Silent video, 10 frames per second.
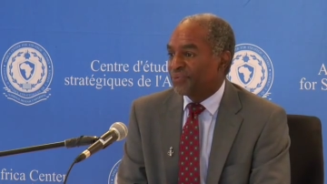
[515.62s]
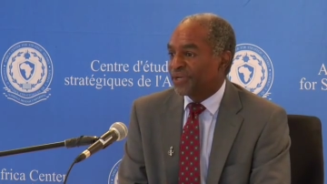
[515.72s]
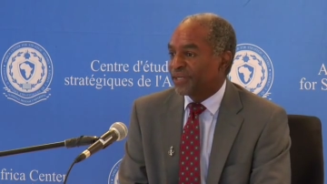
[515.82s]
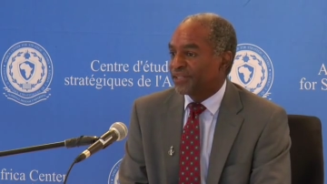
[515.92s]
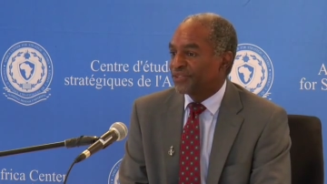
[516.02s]

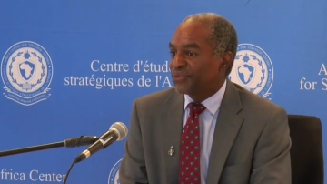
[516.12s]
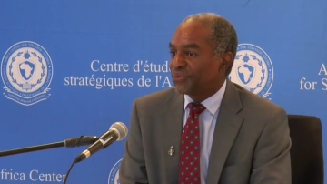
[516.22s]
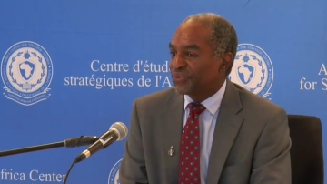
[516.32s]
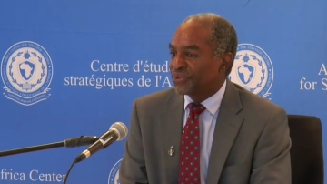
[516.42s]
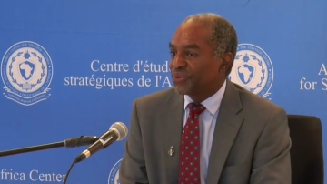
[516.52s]
where you,
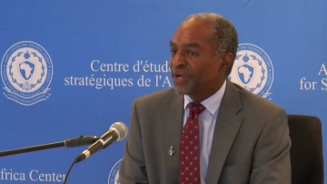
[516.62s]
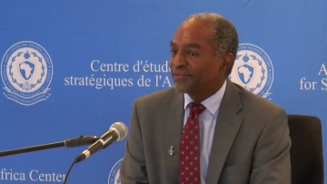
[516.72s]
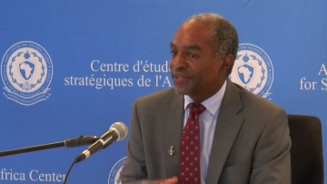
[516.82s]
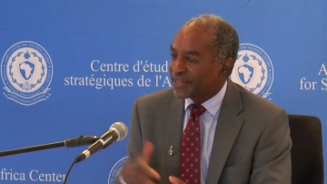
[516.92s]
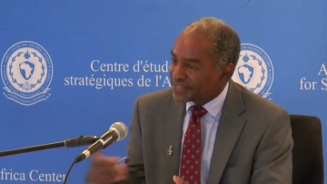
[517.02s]
you
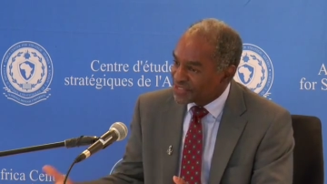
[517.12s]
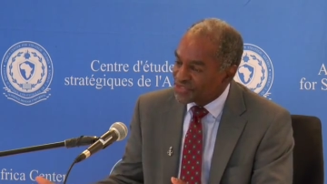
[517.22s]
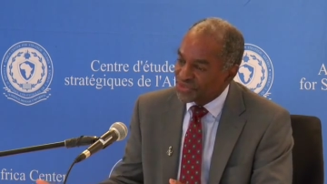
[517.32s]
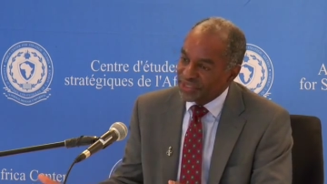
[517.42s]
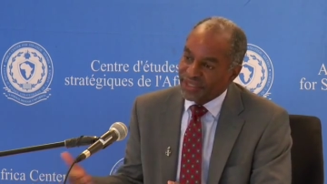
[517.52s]
have a
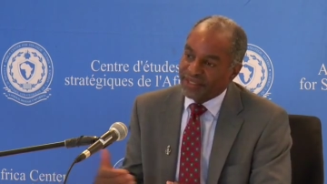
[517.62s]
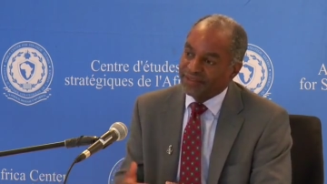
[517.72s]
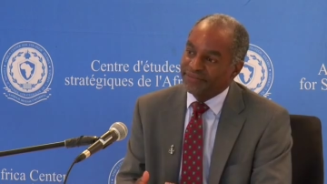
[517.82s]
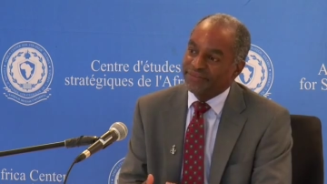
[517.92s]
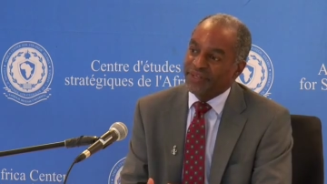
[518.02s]
history
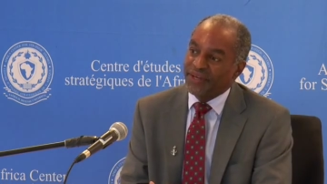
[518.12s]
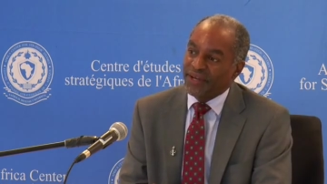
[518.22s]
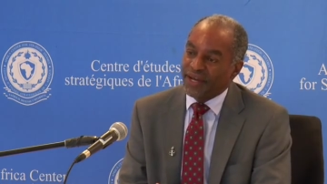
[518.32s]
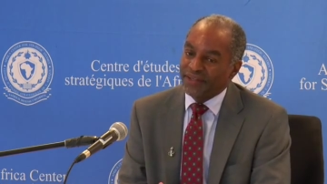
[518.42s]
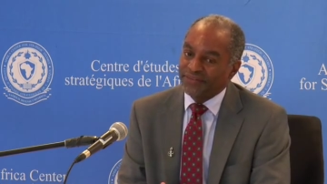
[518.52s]
of,
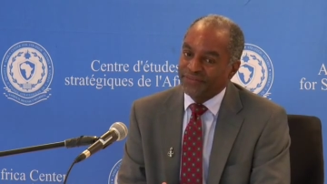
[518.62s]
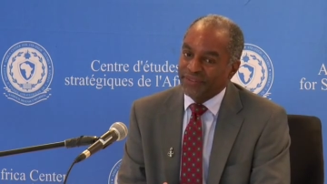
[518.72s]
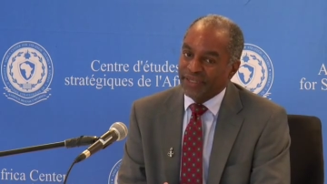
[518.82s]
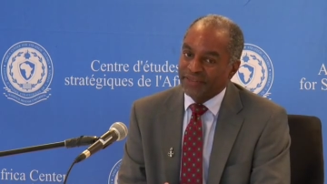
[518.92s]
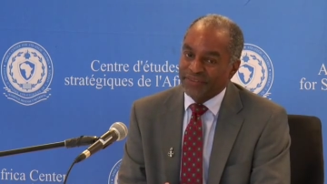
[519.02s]
of,
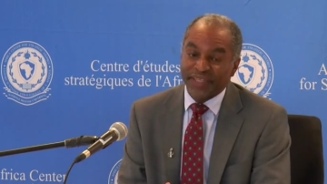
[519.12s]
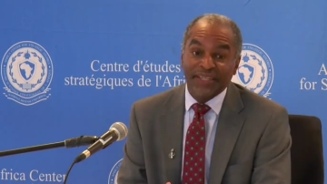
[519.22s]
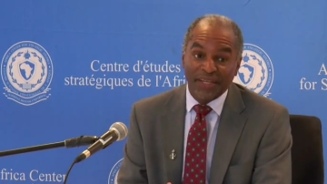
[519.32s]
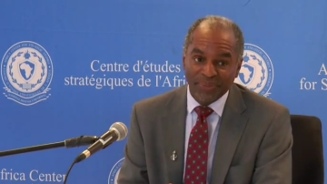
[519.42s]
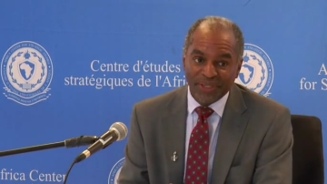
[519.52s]
of
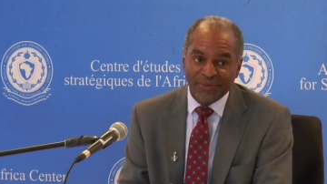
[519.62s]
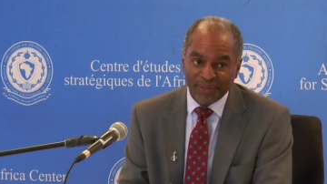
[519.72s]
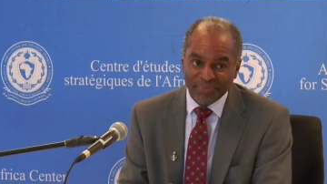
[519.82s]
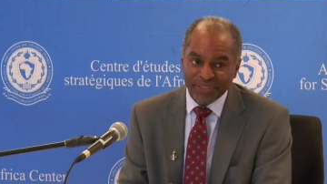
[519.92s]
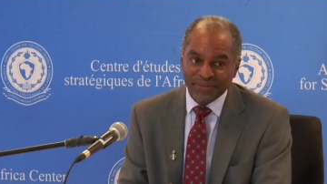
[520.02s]
economic
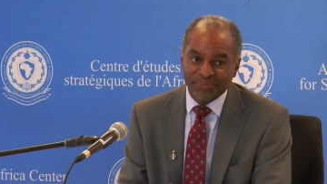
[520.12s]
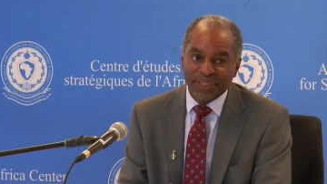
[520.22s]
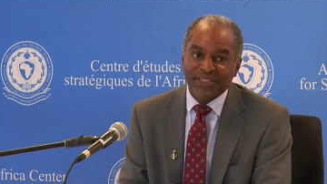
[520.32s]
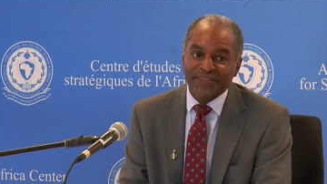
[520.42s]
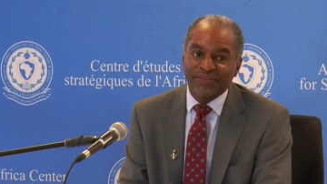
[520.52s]
corruption
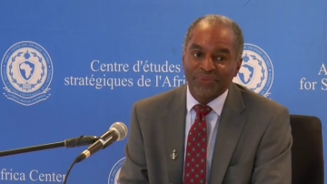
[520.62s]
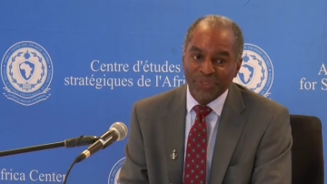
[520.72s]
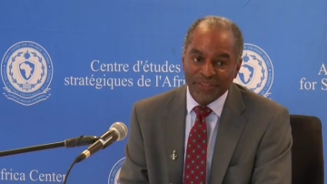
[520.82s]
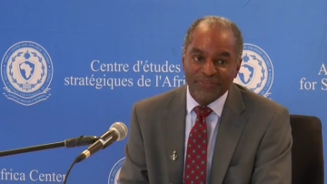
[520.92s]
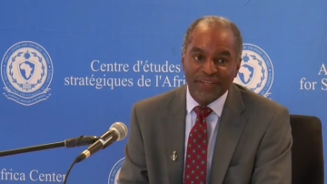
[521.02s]
because of a
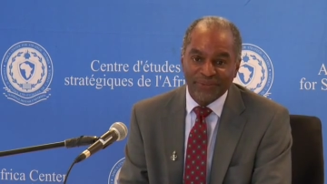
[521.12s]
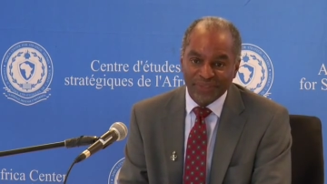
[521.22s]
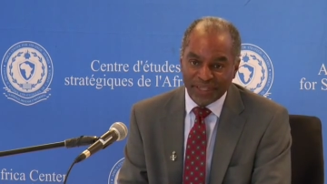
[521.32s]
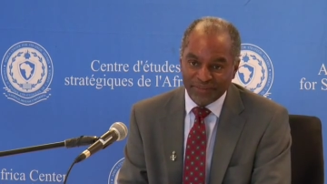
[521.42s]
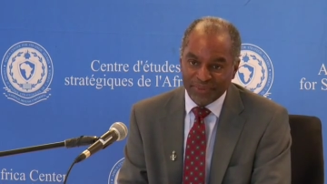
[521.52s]
weak
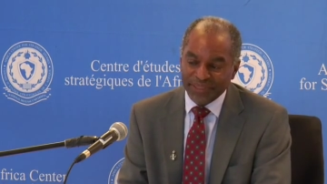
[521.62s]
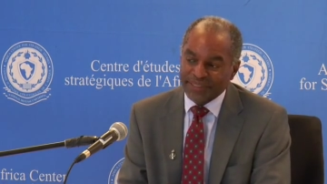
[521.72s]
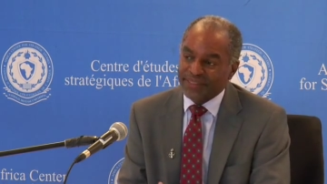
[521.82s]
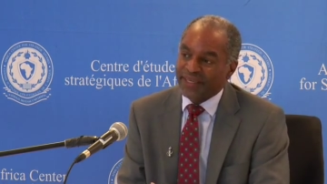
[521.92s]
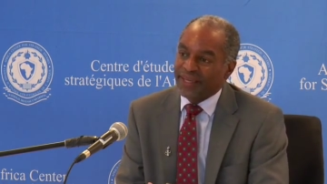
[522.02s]
federal government
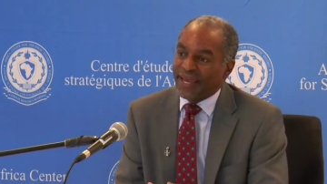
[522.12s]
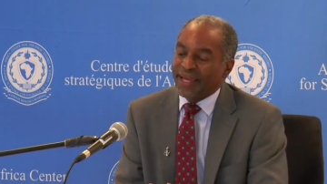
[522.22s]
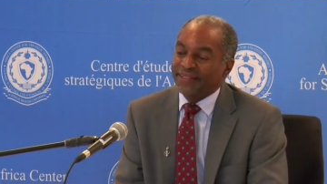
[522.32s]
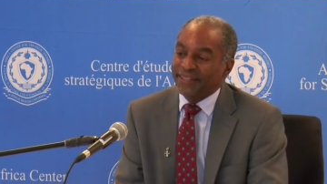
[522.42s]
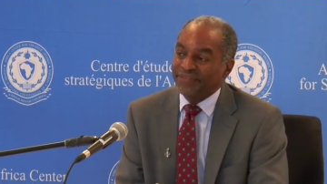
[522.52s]

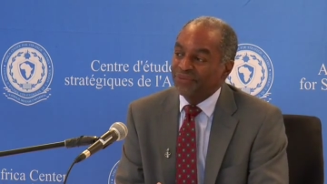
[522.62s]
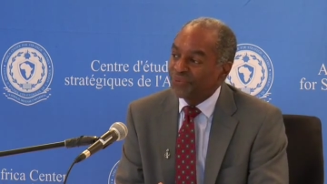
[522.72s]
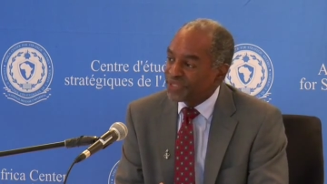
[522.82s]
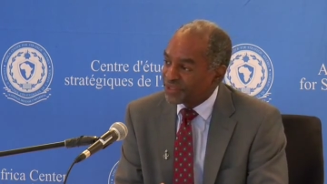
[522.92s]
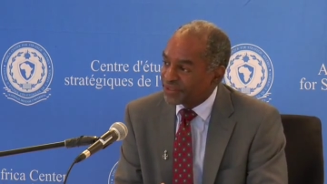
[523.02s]
and even
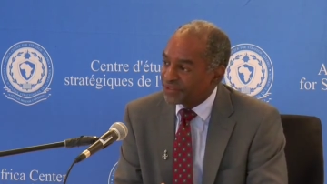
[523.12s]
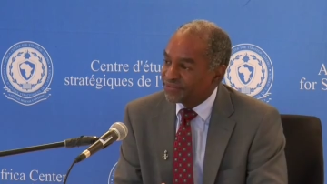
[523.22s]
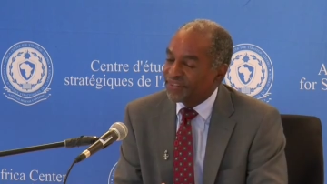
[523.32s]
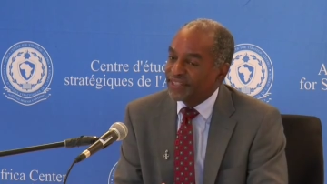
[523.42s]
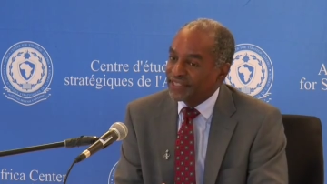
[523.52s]
weaker
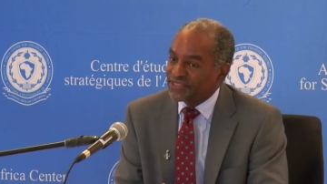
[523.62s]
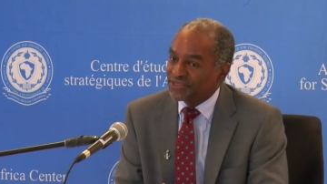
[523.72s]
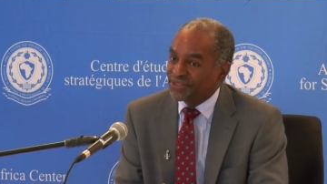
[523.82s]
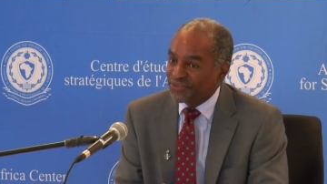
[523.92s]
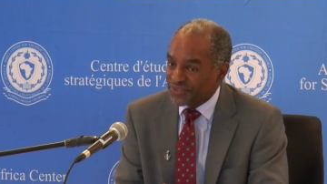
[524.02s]

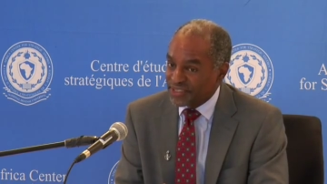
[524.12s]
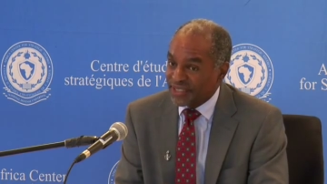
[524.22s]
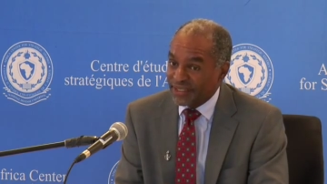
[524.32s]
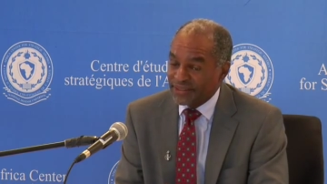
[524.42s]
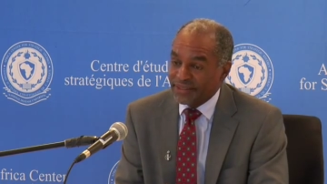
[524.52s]
financial
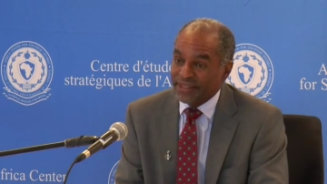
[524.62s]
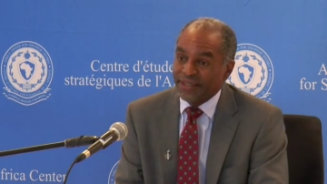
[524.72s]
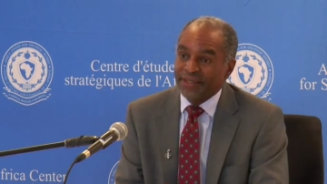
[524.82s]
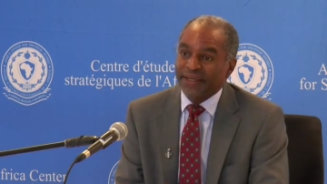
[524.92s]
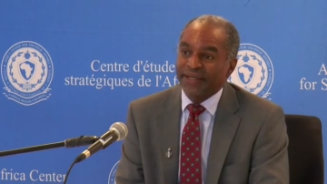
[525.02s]
oversight,
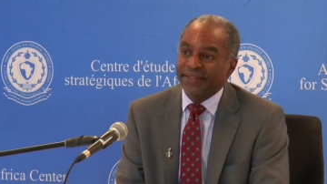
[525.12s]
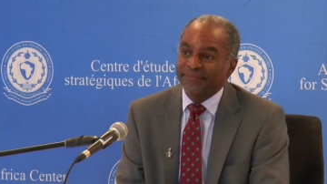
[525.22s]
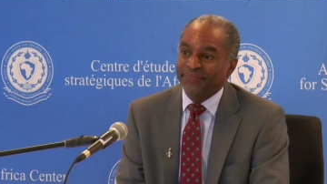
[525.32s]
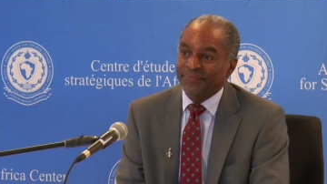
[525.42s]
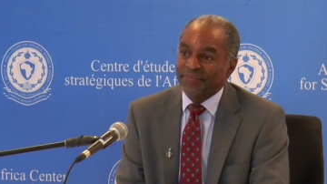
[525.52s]

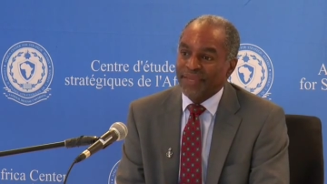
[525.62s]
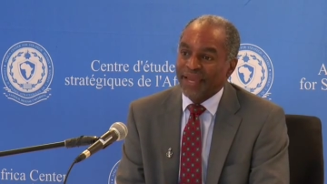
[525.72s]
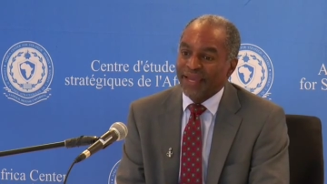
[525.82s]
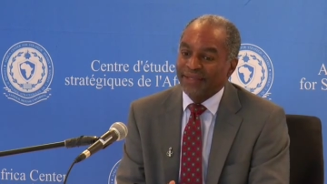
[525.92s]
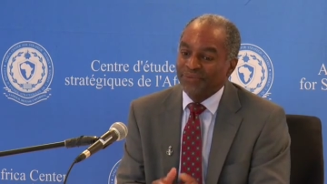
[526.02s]
um,
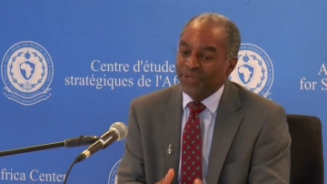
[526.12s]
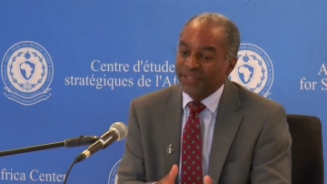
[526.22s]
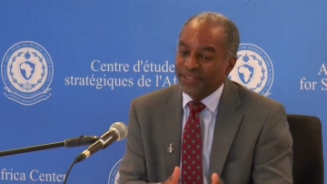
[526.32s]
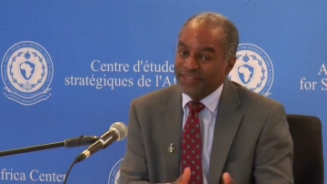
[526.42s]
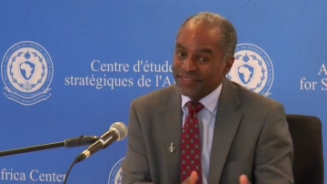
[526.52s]
and
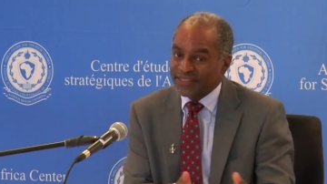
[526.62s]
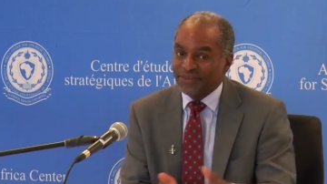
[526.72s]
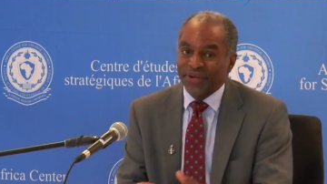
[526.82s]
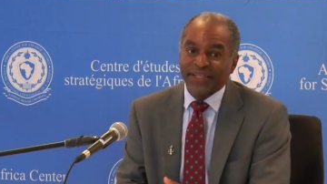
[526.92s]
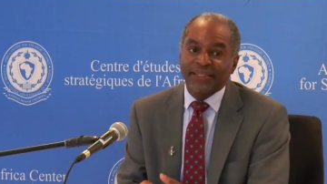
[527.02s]
where there's a
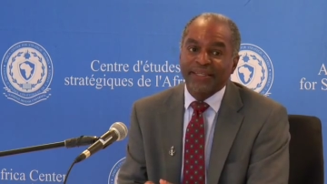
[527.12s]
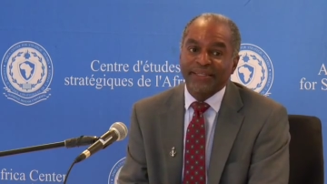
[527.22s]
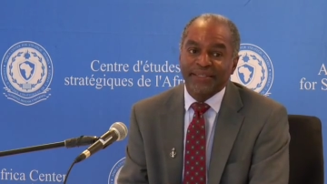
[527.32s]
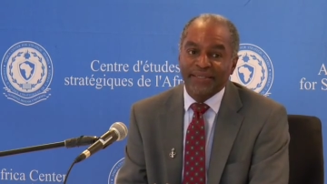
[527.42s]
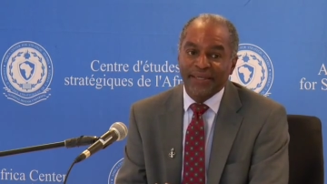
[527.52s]
direct link